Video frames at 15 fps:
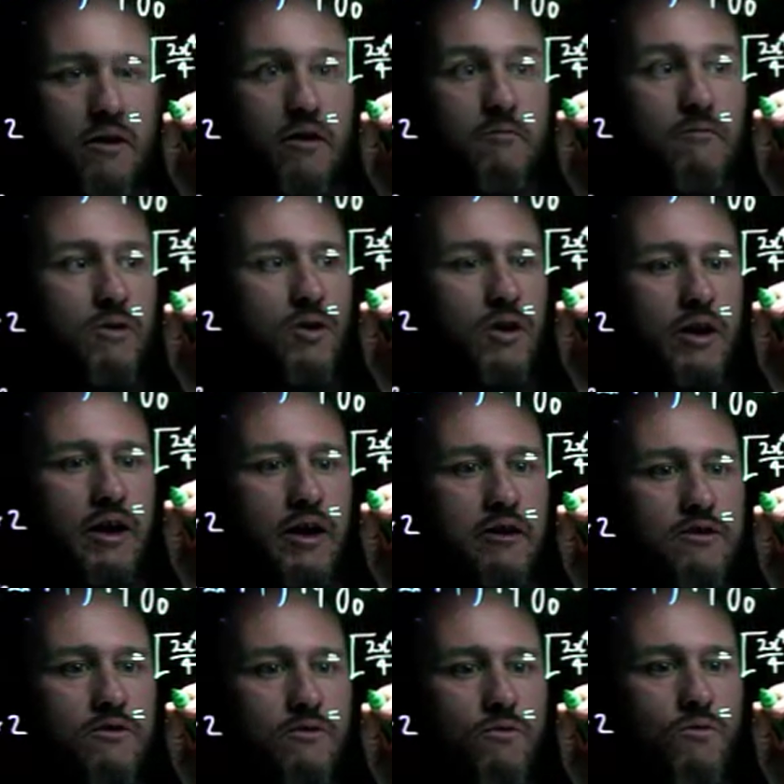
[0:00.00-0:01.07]
But I get
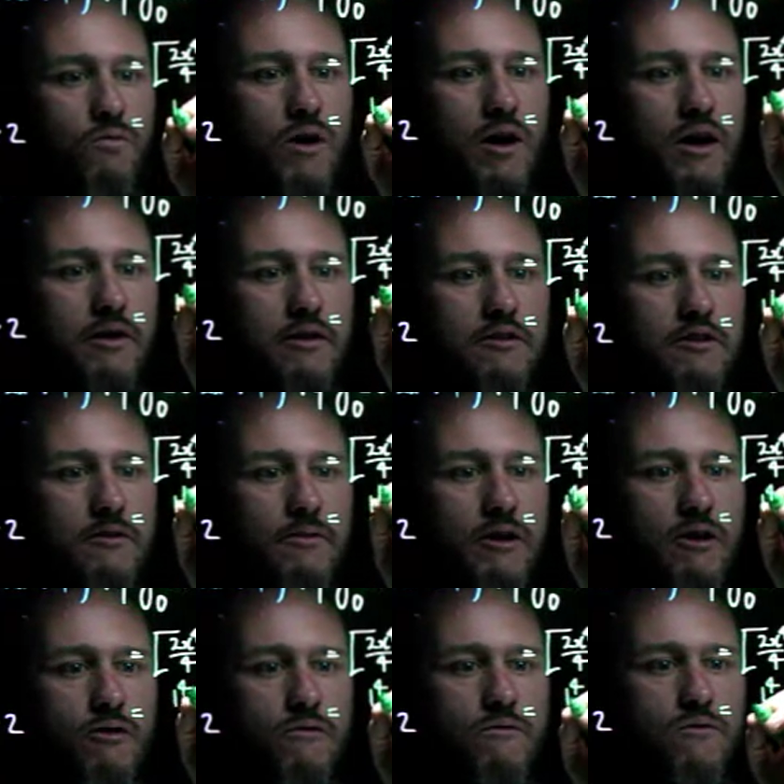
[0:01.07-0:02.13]
1 to the
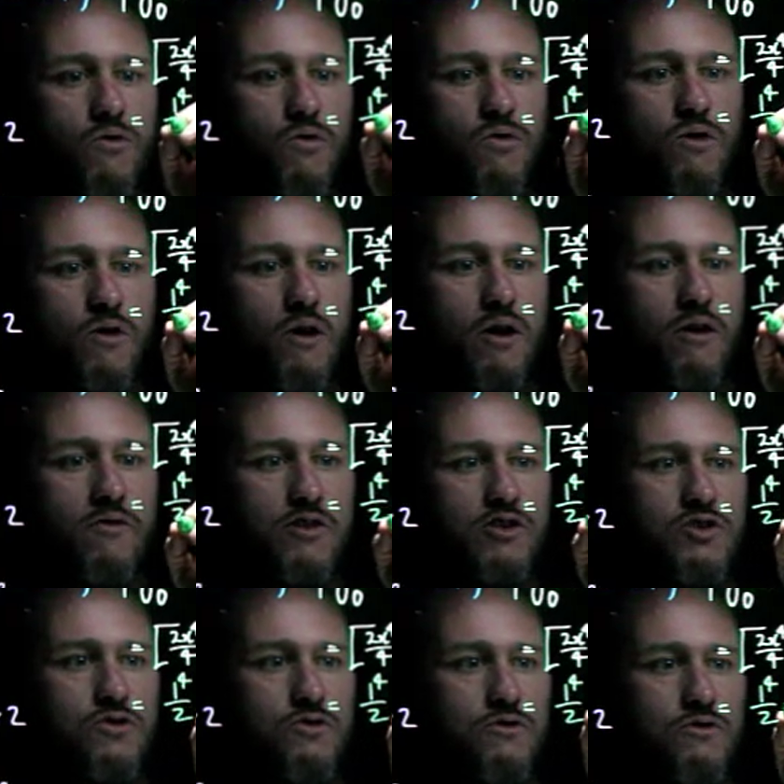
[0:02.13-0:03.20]
power of 4 over
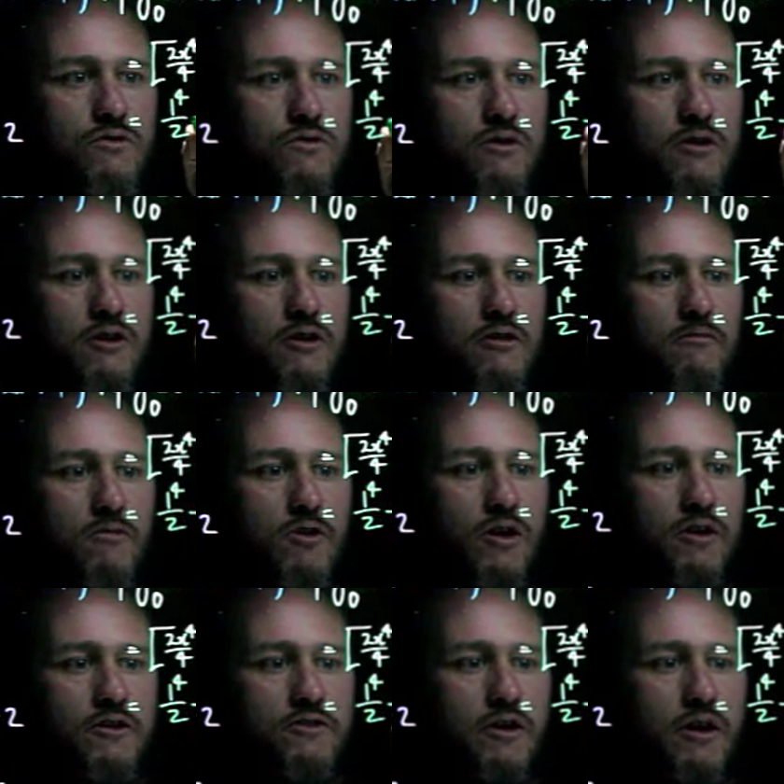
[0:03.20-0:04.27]
2
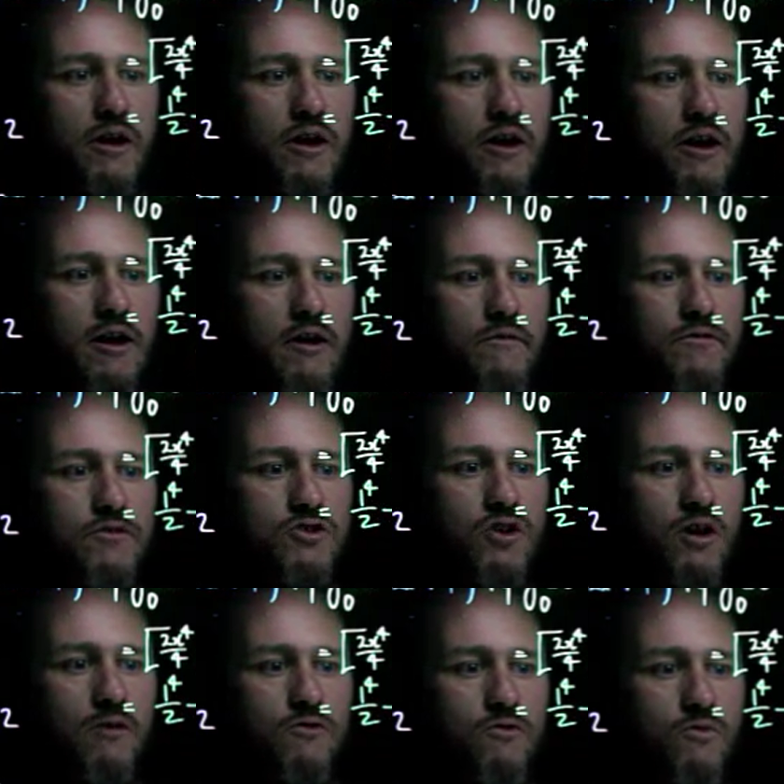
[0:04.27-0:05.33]
minus a half
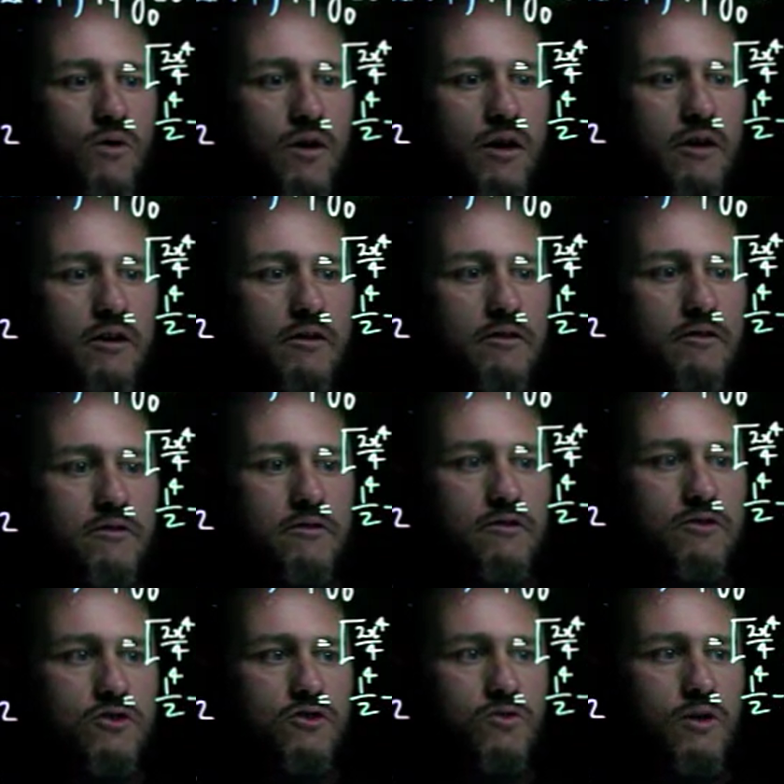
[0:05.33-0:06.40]
times 1
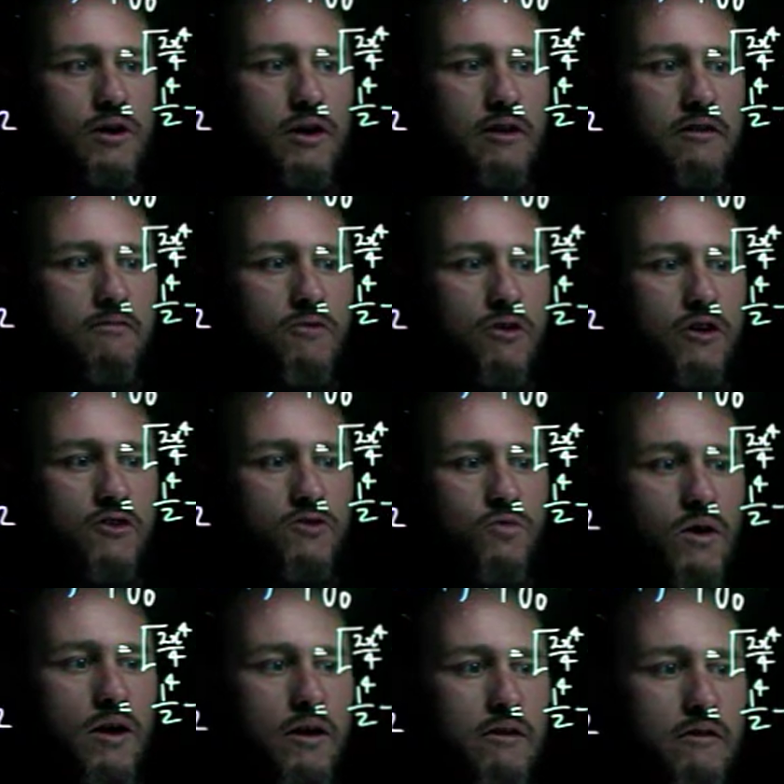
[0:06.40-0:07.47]
squared minus
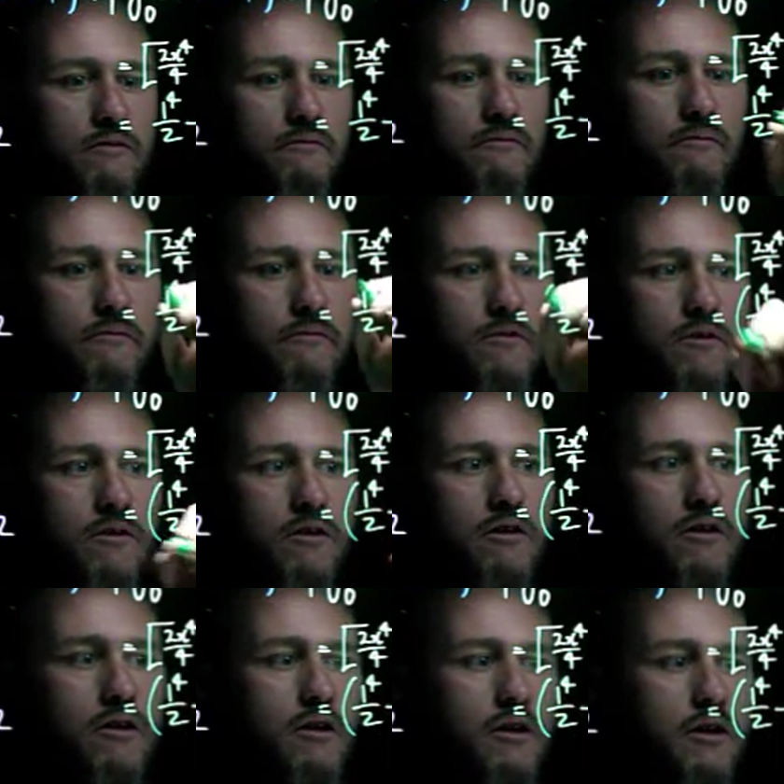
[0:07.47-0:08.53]
1
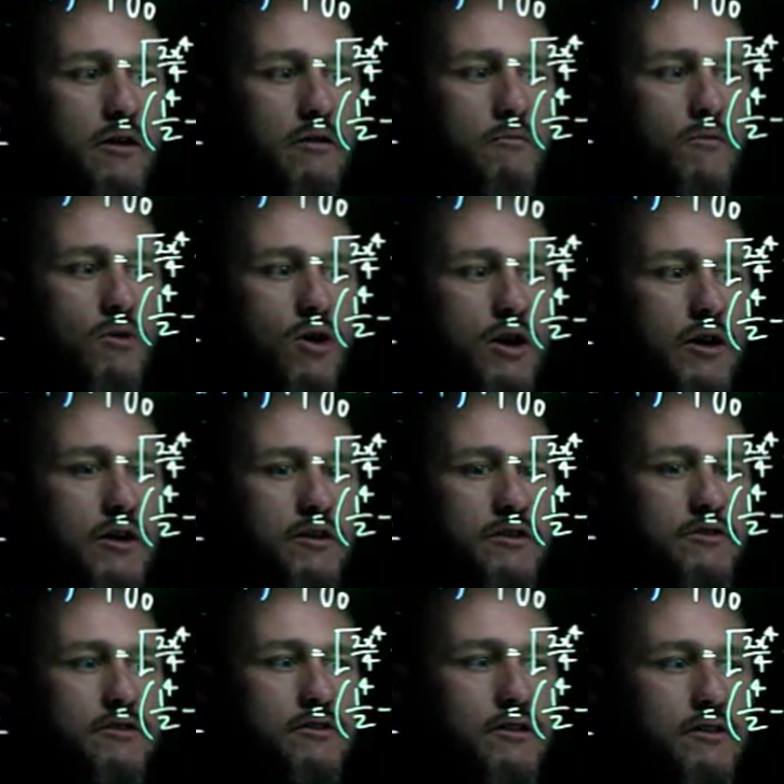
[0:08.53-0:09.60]

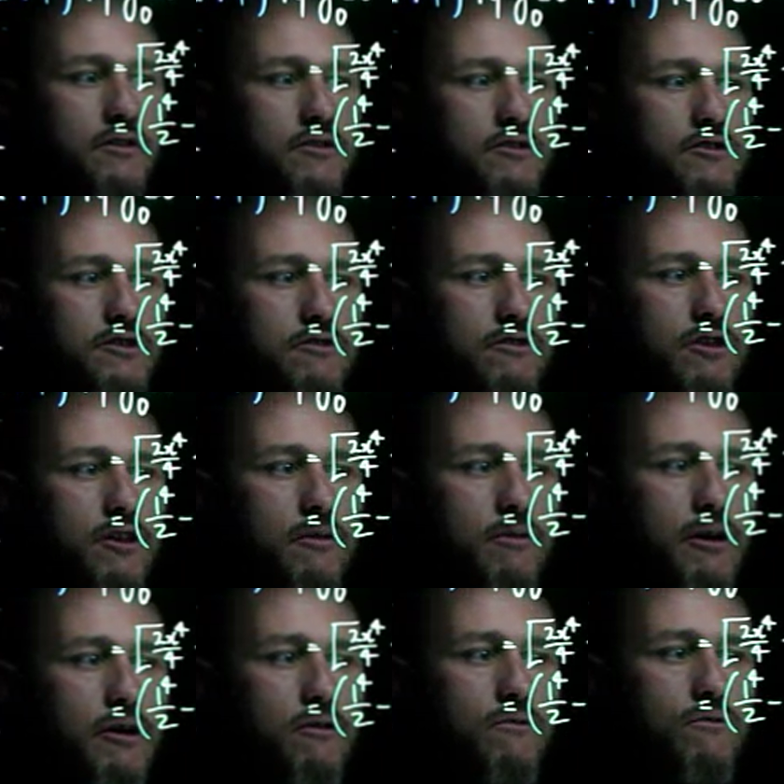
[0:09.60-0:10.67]
minus 0 to the
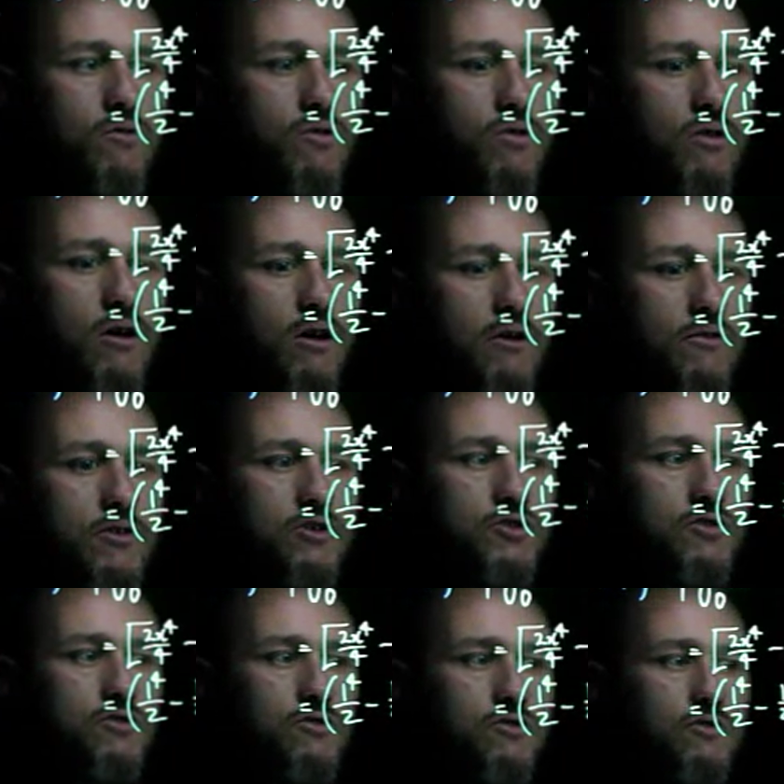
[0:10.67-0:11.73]
power of 4 over
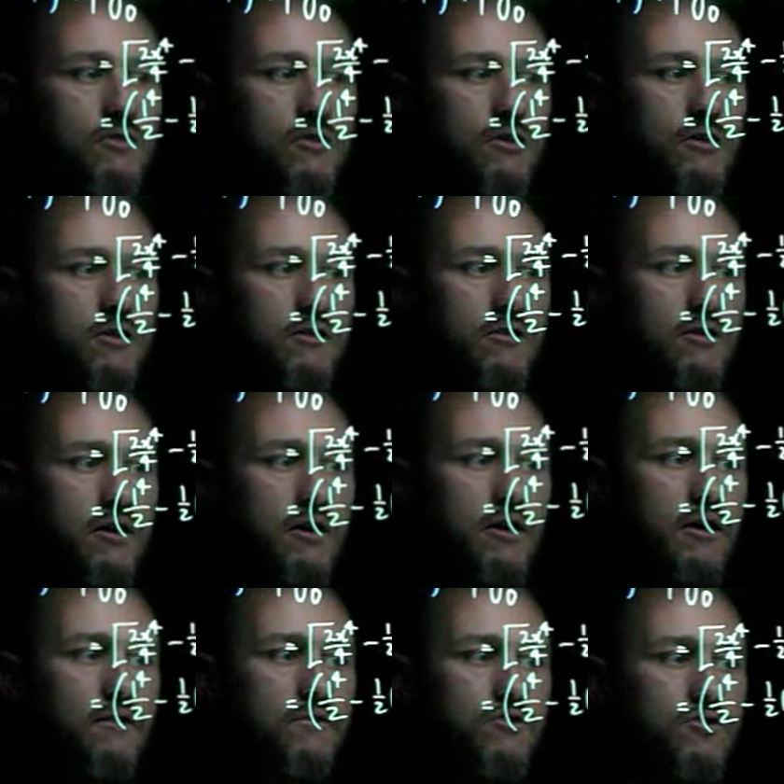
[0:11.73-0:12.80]
2, a
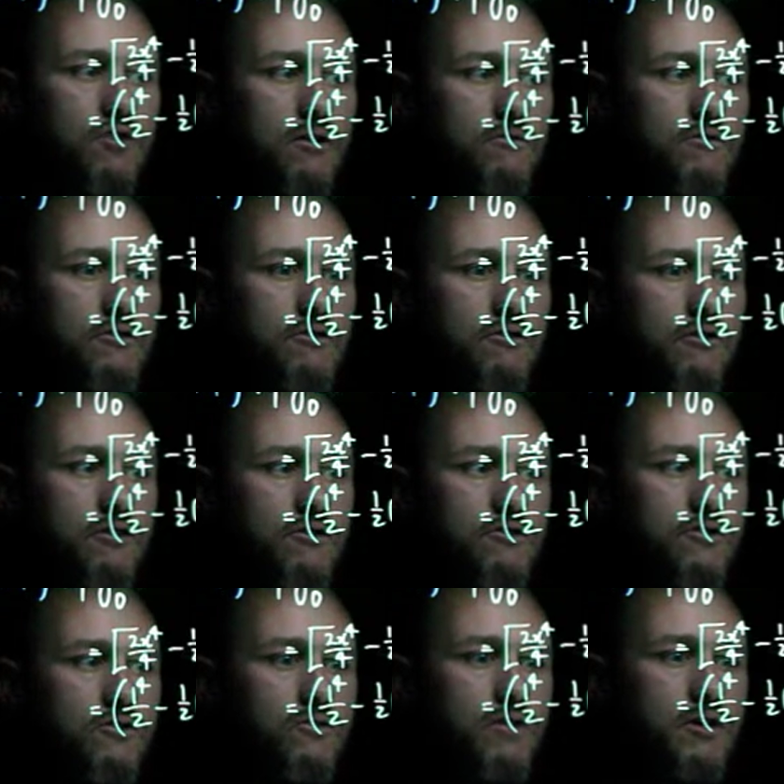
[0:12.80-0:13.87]
half times 0
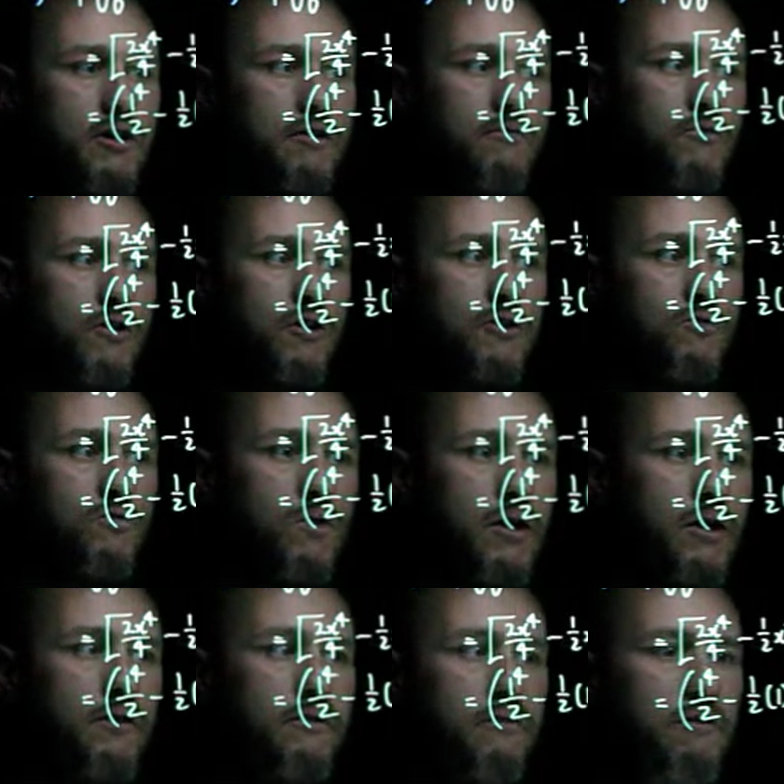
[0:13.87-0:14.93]
squared minus
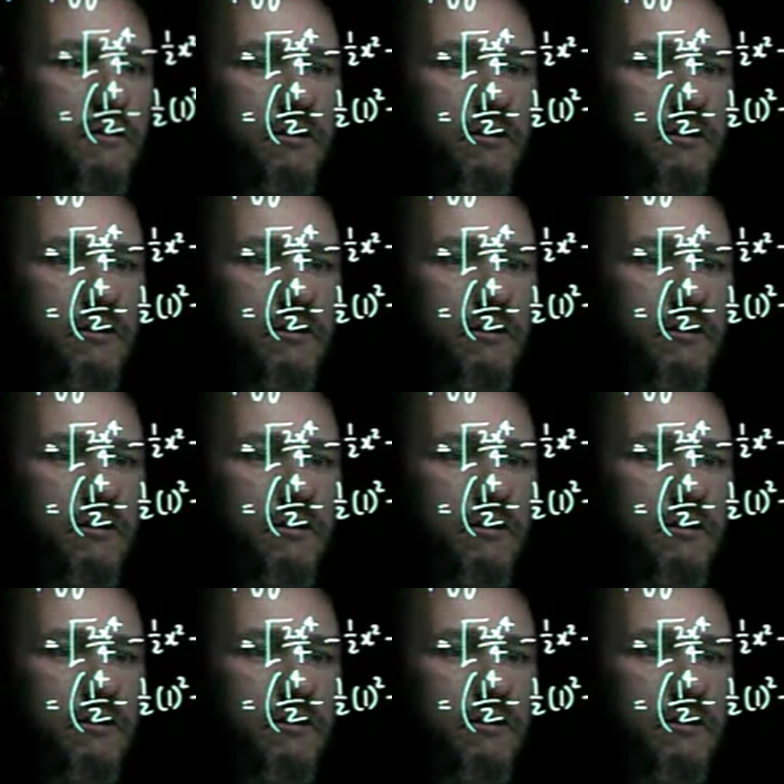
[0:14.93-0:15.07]
1